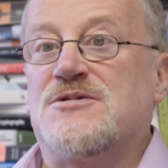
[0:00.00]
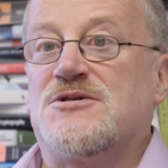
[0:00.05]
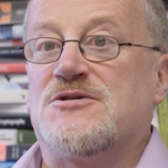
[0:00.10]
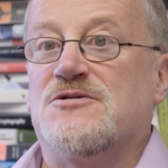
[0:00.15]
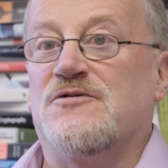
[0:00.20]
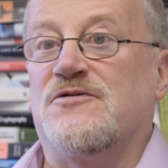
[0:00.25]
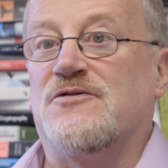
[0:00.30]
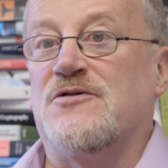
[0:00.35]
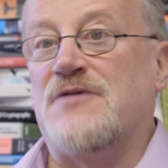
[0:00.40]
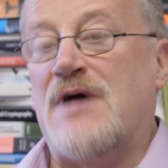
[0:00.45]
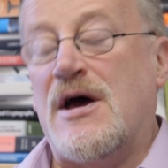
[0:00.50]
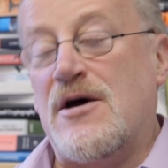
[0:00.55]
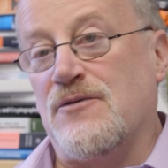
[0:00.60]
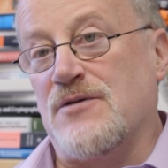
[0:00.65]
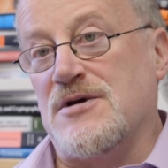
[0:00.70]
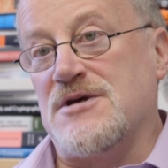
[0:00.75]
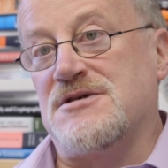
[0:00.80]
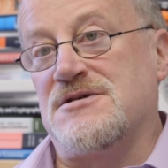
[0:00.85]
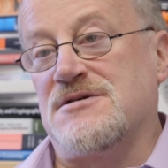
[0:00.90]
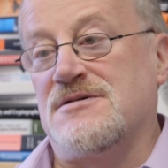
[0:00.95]
So for that
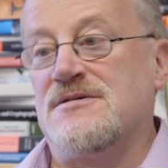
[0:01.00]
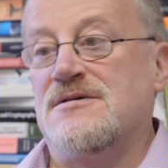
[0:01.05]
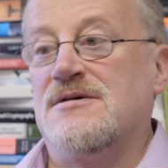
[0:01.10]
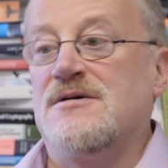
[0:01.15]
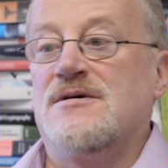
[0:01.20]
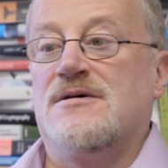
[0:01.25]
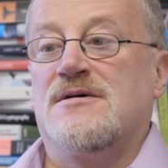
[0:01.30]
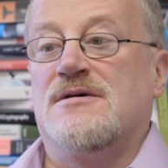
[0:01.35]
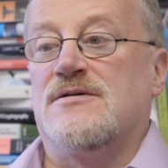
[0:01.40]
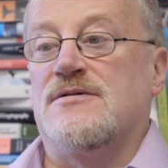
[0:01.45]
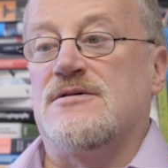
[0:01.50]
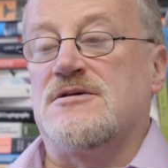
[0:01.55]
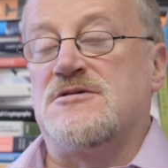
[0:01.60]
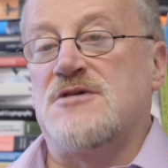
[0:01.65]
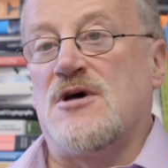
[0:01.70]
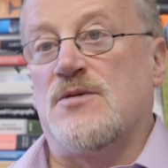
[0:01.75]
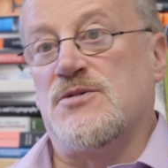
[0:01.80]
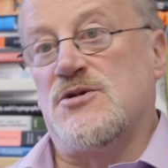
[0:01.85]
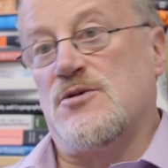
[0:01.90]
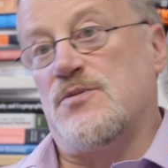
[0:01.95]
reason, there's
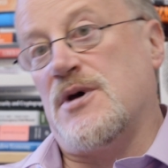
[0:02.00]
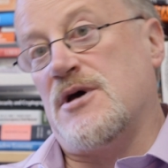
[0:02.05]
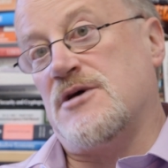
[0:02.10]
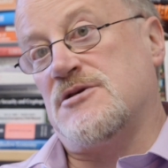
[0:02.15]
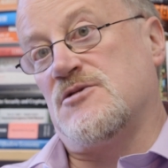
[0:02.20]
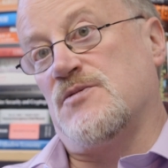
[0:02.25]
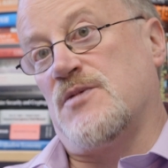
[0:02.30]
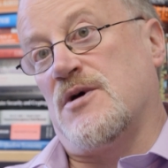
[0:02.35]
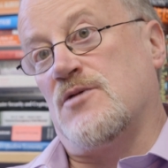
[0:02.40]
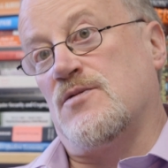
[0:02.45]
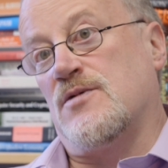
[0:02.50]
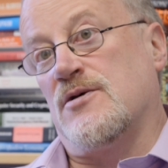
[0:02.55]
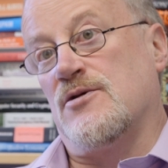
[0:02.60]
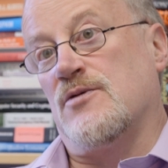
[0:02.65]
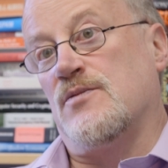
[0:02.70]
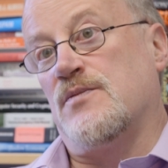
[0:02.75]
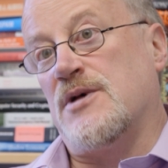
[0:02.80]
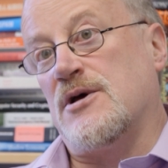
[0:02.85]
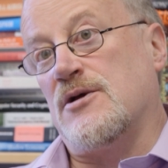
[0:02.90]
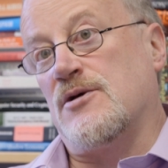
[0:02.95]
some debate about whether
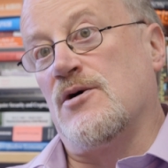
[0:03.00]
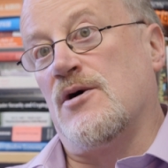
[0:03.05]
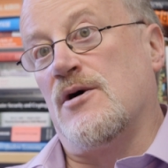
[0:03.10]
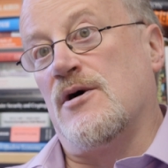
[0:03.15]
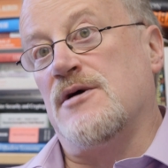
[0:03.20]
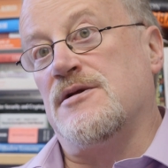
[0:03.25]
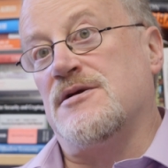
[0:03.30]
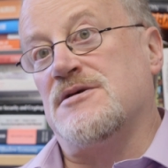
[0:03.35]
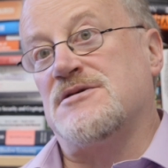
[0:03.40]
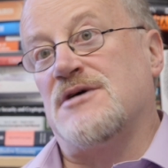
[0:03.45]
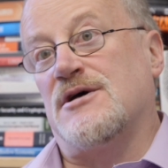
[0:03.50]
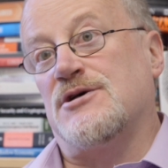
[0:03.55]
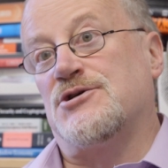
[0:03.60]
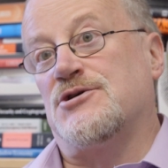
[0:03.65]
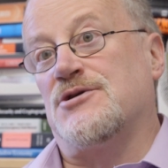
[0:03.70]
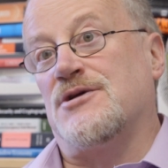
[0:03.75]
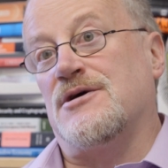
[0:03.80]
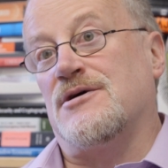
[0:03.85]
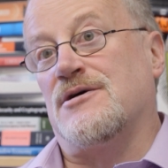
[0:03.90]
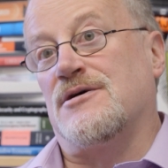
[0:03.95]
Bitcoin is
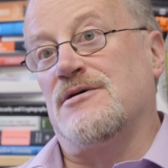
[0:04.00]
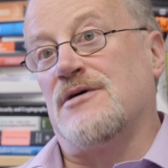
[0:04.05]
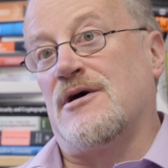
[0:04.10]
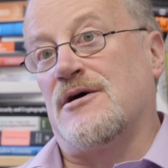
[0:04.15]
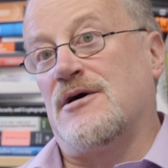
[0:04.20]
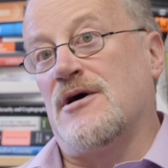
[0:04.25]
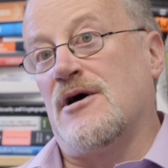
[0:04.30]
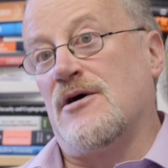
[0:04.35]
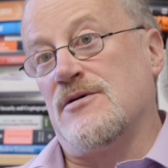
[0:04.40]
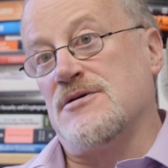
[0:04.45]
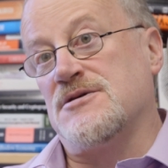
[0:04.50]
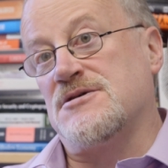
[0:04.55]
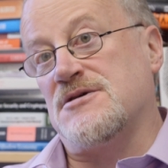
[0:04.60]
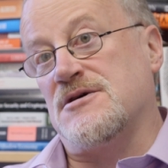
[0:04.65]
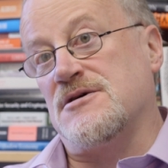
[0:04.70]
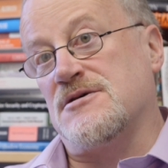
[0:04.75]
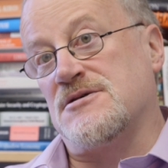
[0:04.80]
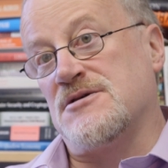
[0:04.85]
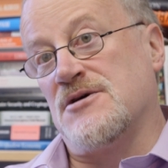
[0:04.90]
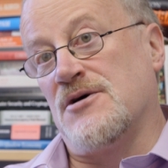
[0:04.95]
actually a currency
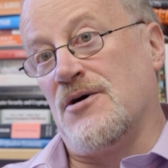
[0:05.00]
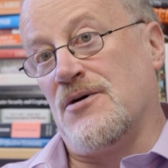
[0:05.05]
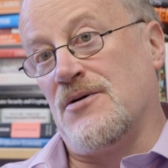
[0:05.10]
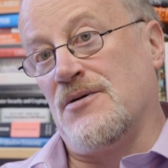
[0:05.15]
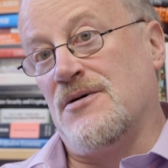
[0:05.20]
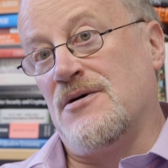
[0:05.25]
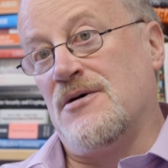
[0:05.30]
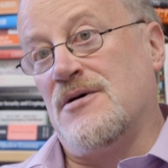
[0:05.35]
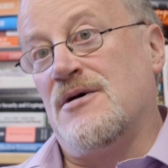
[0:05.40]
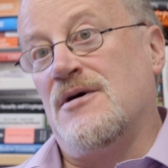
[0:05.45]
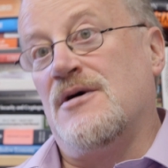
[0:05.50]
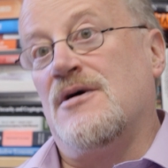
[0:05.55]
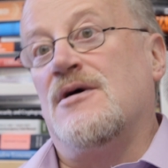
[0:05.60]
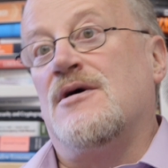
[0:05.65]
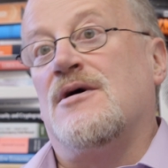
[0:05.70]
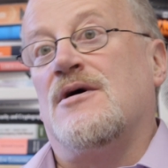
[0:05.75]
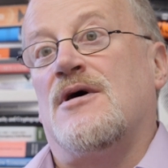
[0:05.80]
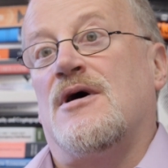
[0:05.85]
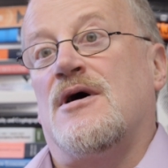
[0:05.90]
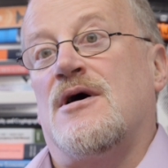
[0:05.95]
at all.
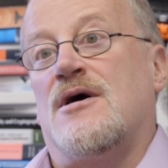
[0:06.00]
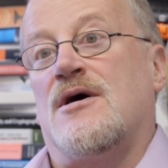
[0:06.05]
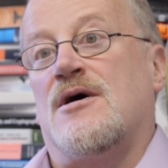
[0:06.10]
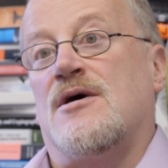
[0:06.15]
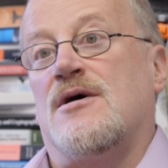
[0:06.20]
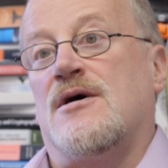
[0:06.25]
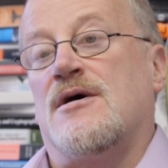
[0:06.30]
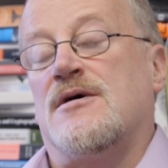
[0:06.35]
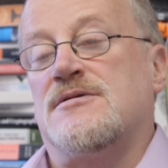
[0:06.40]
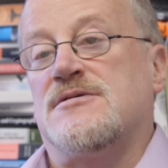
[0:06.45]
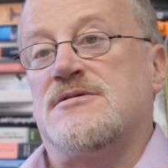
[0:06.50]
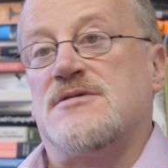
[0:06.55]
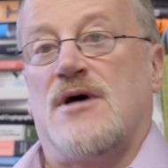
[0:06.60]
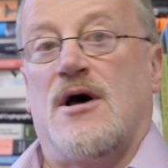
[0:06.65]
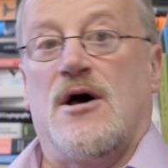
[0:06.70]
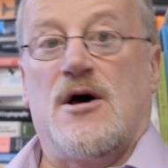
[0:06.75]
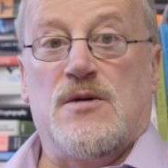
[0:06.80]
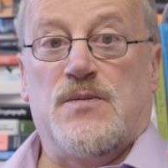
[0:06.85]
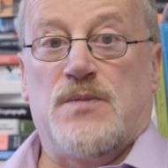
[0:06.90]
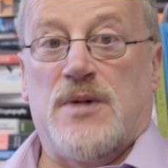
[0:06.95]
And
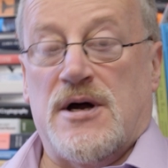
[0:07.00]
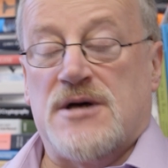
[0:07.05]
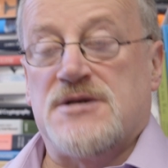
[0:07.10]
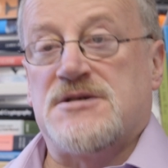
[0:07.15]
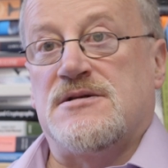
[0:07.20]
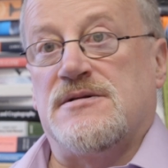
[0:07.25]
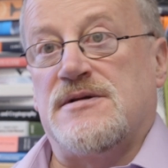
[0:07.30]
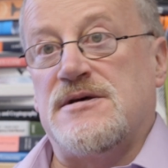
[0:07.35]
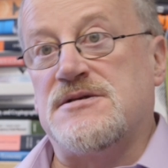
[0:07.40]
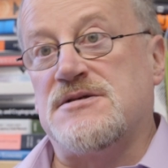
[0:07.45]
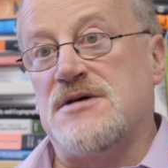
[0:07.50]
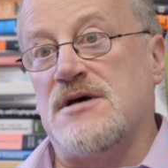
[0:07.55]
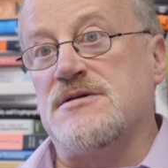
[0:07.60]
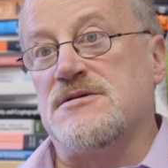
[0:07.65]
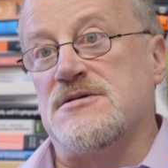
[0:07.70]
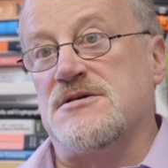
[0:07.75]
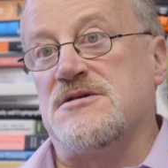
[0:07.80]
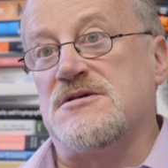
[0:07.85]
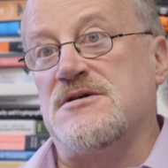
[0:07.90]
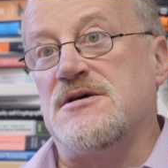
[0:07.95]
I personally tend
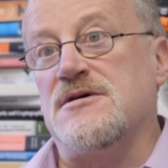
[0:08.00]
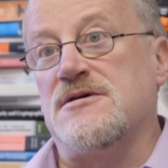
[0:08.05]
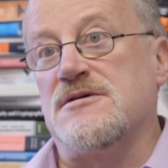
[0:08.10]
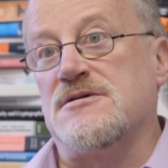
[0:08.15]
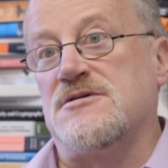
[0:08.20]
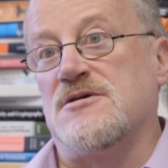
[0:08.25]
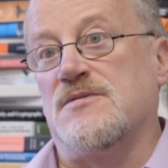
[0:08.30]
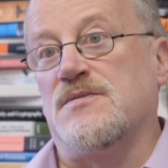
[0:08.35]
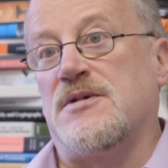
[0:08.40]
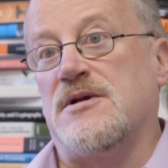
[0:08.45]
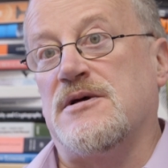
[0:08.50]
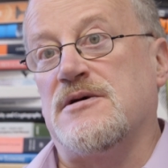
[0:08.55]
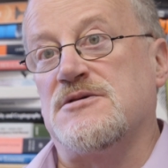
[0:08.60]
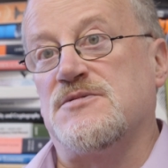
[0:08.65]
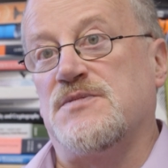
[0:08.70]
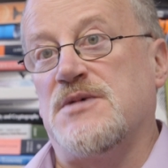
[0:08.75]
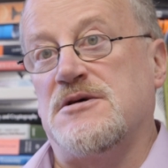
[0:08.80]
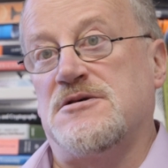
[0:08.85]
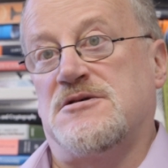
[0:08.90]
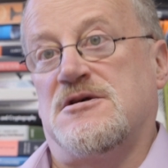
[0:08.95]
to see it simply as
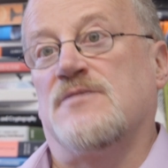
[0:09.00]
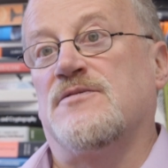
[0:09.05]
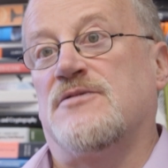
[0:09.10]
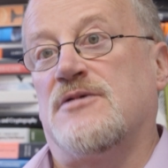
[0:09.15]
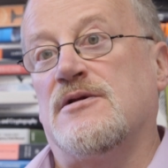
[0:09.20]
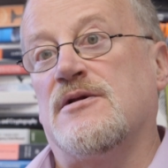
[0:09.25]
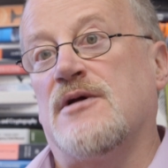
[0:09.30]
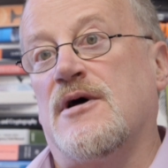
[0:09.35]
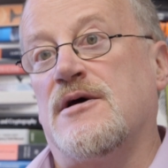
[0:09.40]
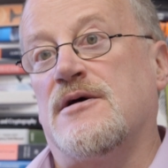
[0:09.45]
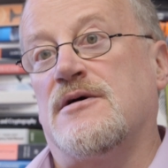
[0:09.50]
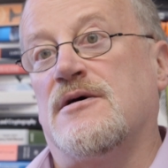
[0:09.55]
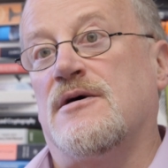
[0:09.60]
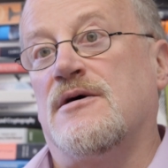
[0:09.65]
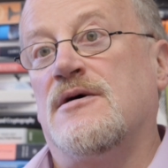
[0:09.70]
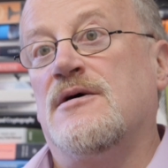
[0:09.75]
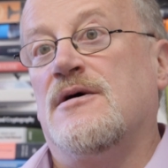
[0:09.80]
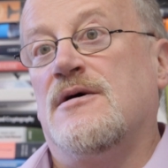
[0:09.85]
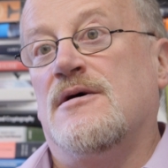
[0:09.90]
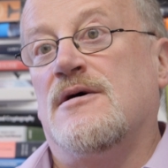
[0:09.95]
being something like an
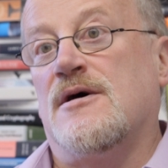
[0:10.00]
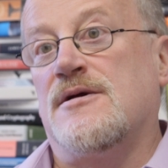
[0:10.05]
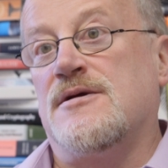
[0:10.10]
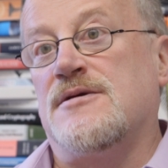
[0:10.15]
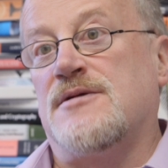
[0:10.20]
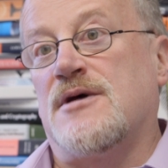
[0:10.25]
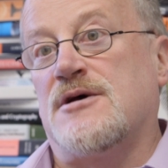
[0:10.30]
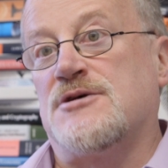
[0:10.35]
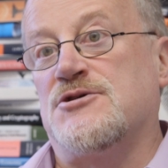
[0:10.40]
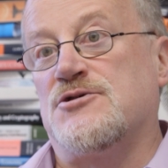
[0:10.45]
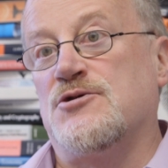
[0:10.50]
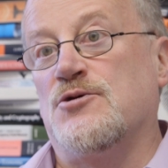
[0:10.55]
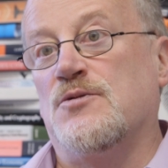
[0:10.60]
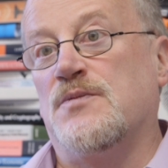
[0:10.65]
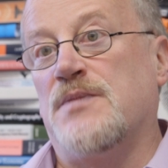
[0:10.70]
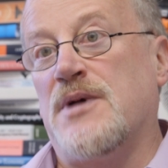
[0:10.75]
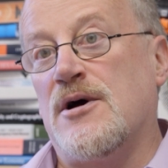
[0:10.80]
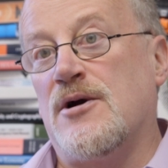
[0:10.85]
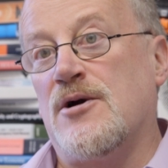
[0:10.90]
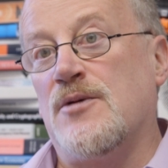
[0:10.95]
industrial
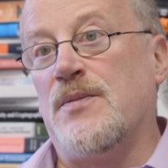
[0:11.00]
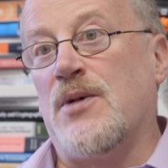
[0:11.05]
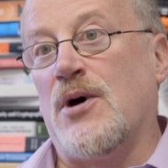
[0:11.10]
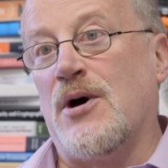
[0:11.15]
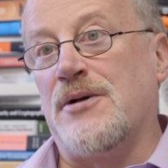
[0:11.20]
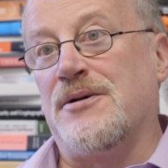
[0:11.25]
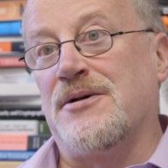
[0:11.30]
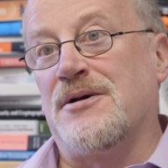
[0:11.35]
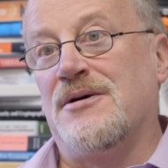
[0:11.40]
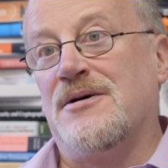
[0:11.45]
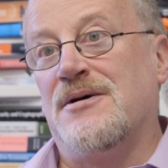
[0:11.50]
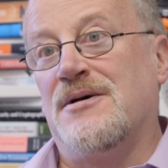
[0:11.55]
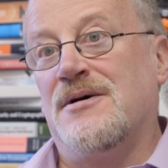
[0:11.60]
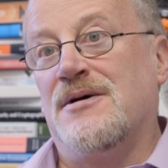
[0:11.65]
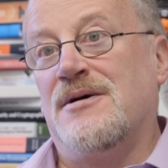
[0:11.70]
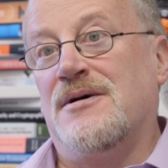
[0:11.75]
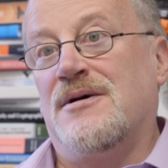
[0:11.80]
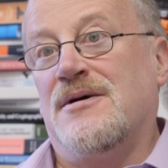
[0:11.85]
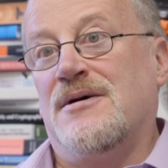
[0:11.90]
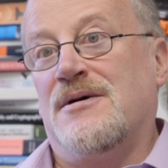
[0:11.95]
bearer bond,
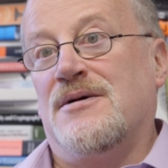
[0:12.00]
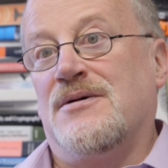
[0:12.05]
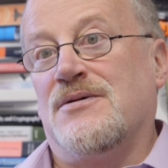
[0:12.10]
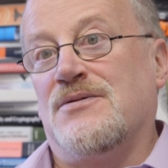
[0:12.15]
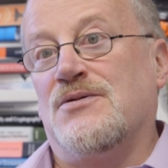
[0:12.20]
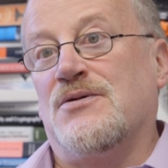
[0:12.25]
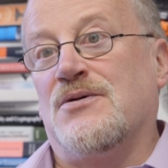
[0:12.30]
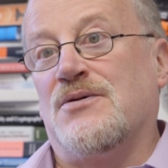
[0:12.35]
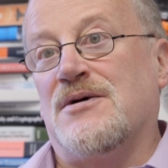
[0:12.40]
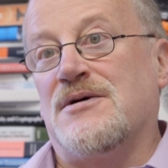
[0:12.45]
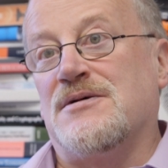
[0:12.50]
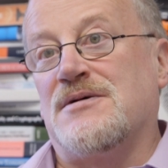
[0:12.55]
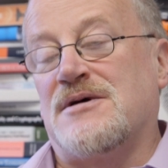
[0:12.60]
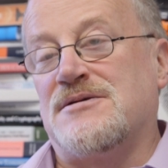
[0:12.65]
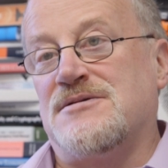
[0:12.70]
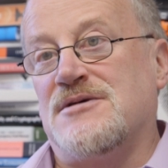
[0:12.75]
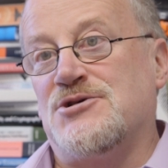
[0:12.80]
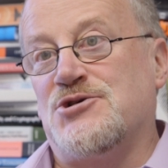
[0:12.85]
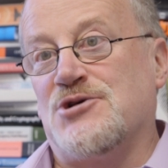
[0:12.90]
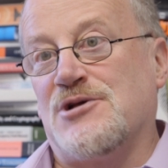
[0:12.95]
a
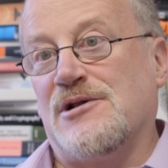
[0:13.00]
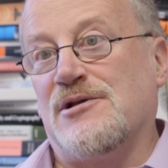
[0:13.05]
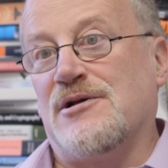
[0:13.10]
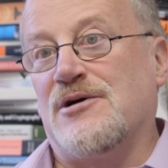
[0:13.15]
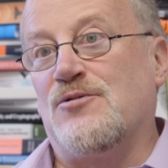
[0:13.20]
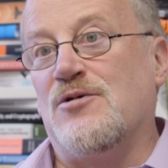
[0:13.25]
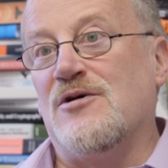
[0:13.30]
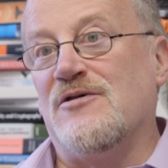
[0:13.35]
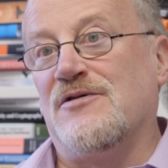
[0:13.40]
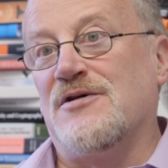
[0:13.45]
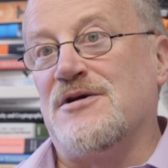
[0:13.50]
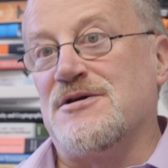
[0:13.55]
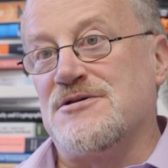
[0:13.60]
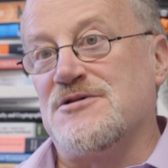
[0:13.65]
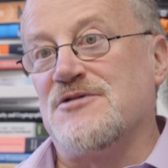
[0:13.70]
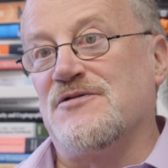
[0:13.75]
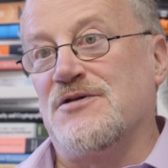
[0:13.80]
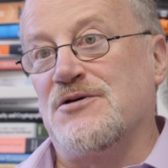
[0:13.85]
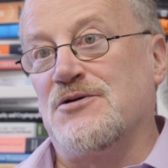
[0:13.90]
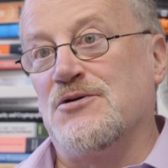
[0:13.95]
digital equivalent
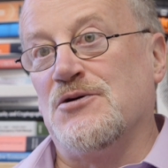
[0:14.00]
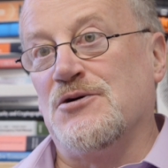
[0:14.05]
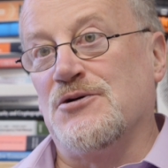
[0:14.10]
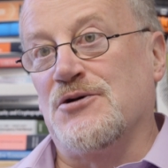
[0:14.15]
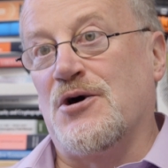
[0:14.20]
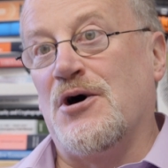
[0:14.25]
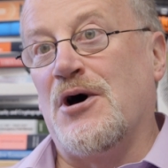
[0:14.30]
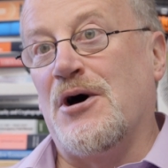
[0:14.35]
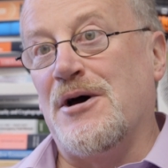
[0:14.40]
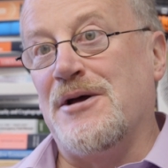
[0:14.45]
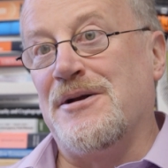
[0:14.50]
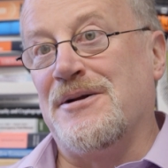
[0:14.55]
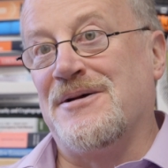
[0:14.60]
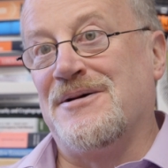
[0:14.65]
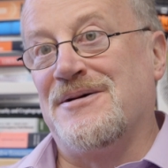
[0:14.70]
of a gold coin.